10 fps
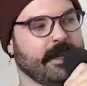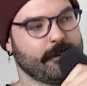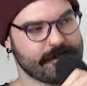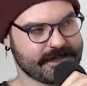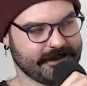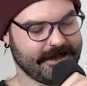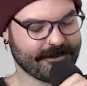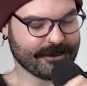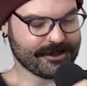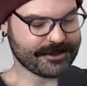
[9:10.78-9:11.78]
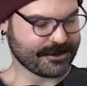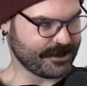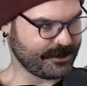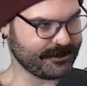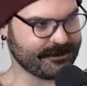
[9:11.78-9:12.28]
What was it like? What did you
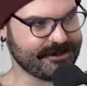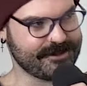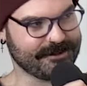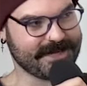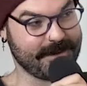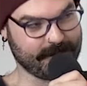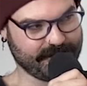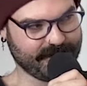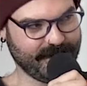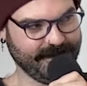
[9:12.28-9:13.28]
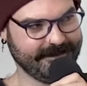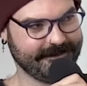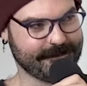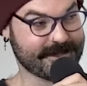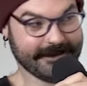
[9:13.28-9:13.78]
do? Did you tap your foot?
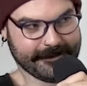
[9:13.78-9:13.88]
Was it